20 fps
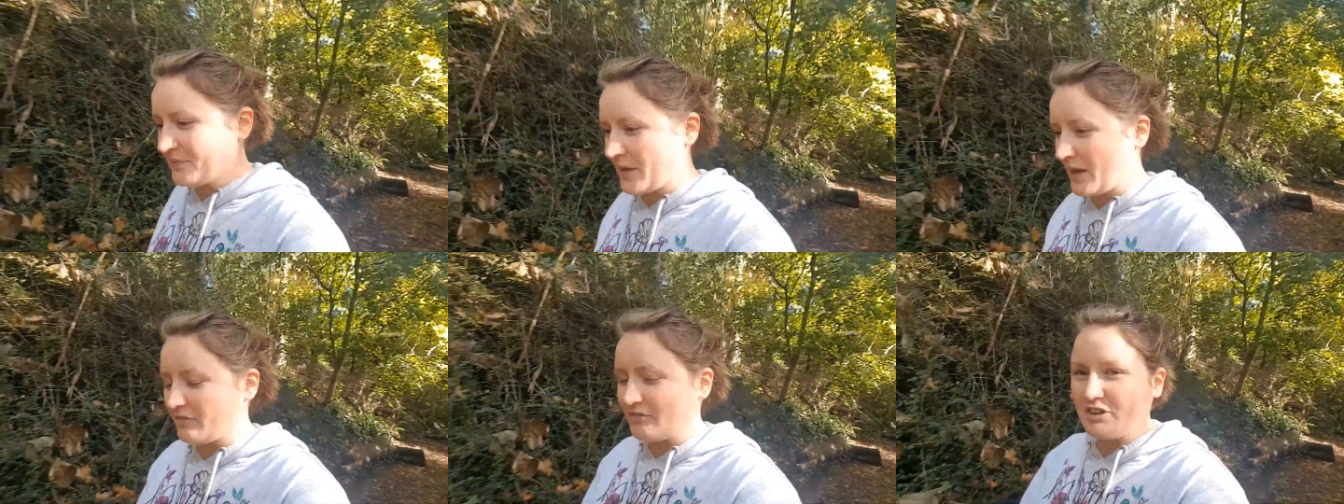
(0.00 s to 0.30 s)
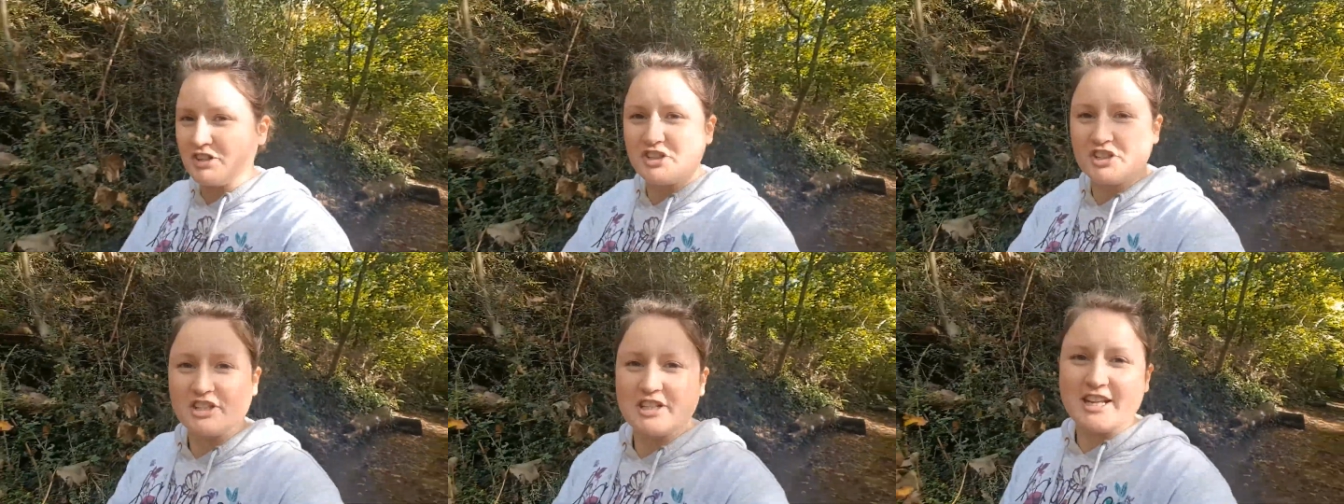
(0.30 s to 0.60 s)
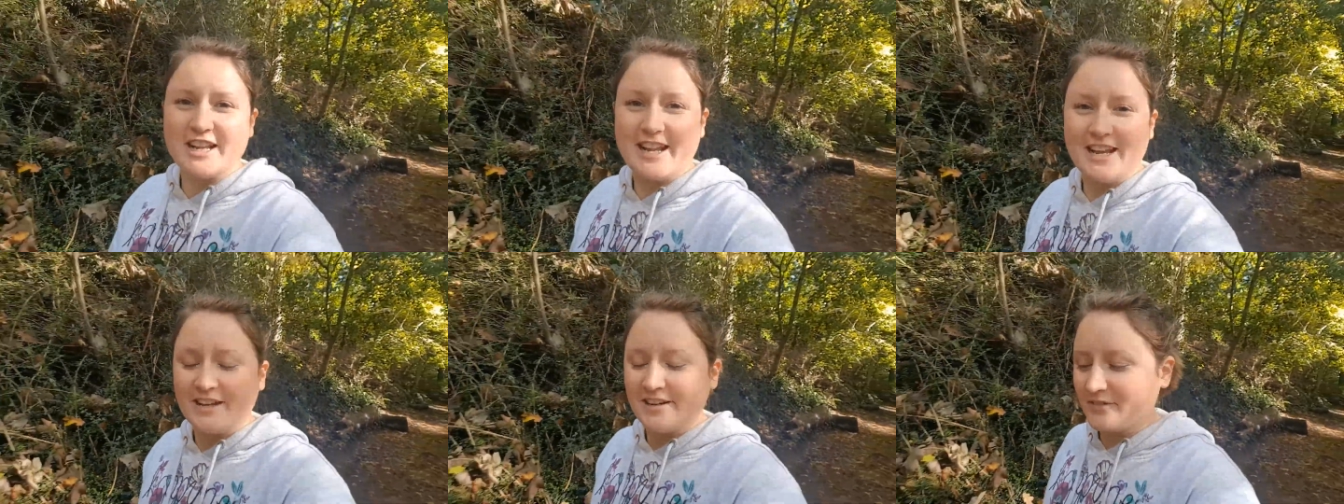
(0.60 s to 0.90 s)

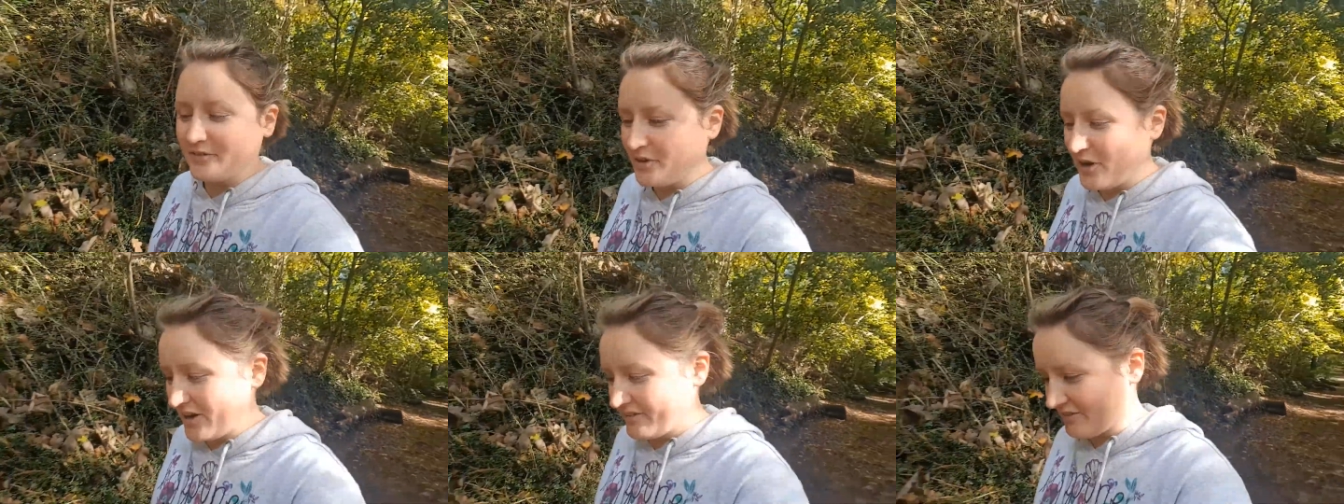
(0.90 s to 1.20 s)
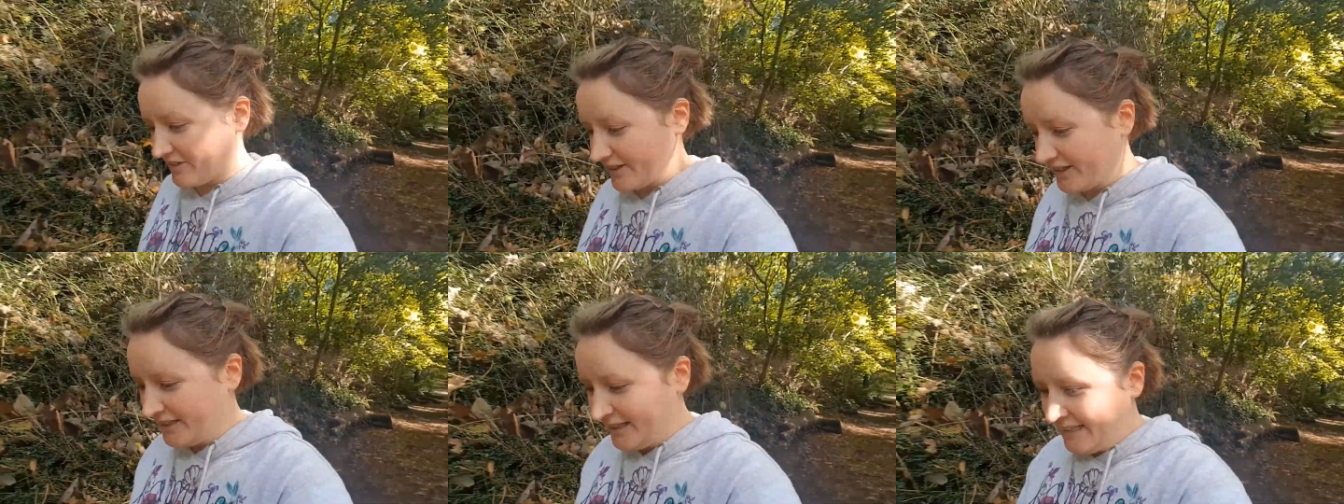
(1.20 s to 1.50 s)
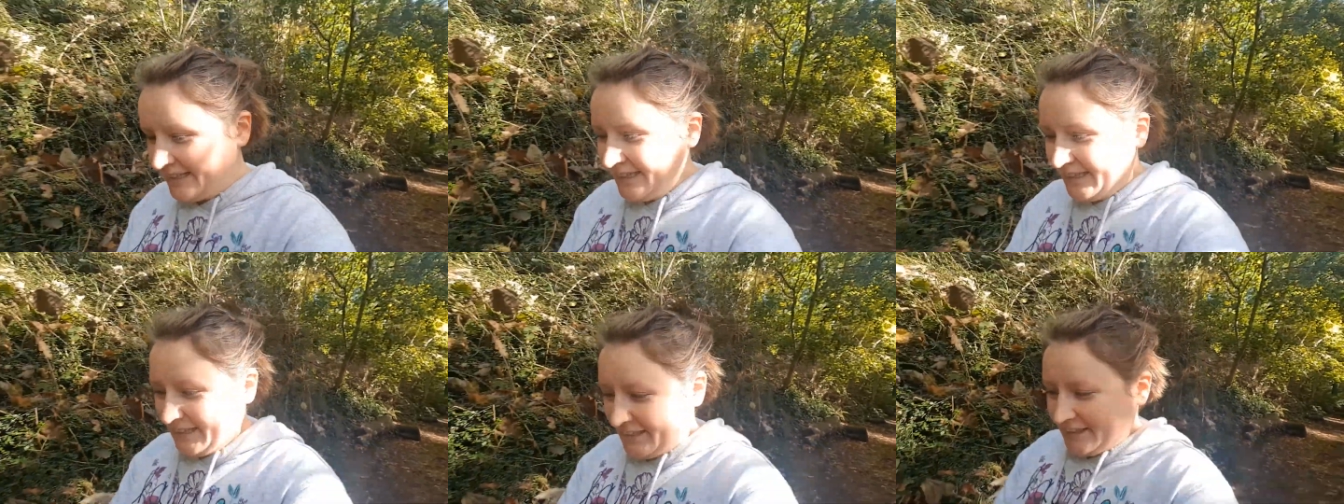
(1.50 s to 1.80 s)
originally and whatever,
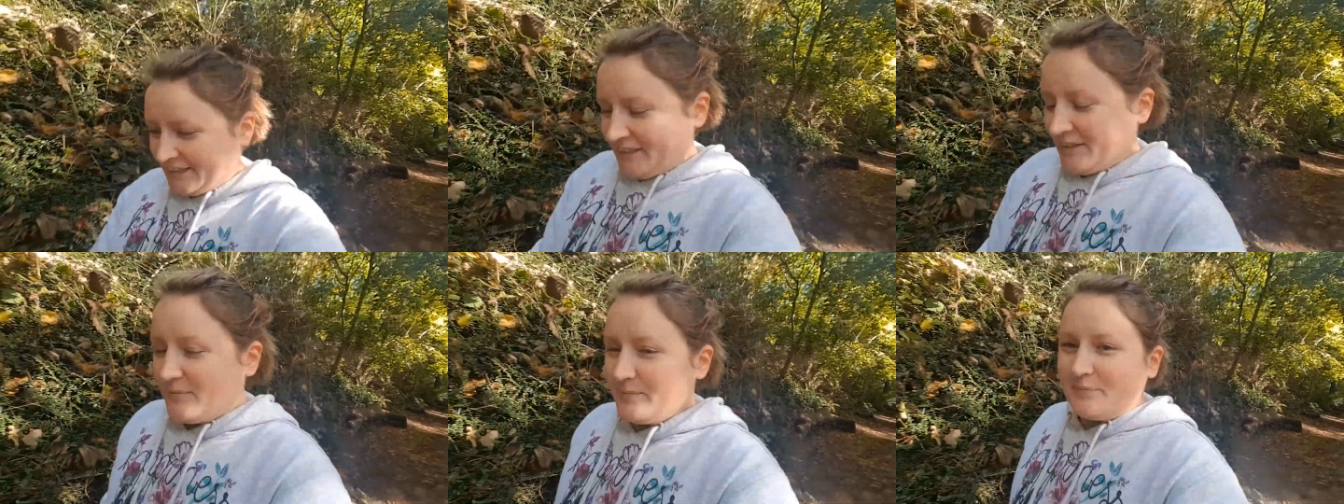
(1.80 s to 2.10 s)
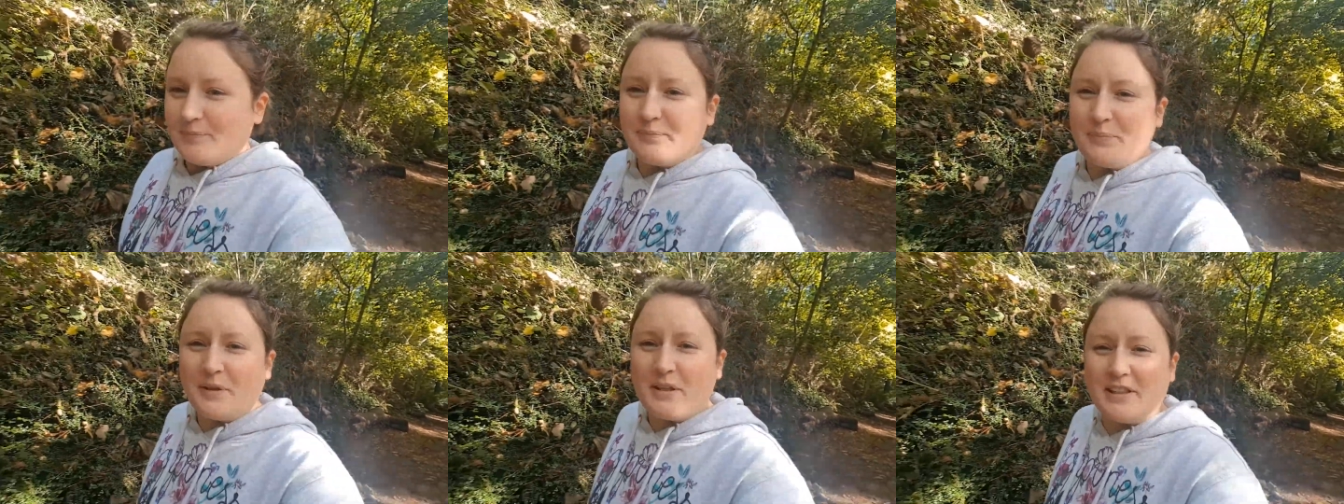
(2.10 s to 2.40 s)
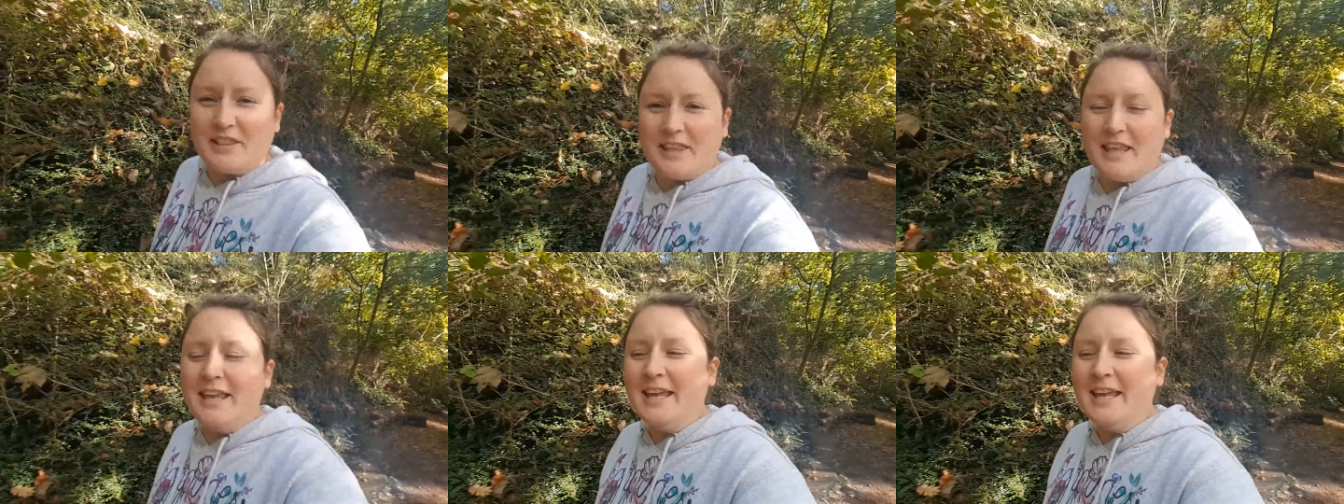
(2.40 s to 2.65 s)
but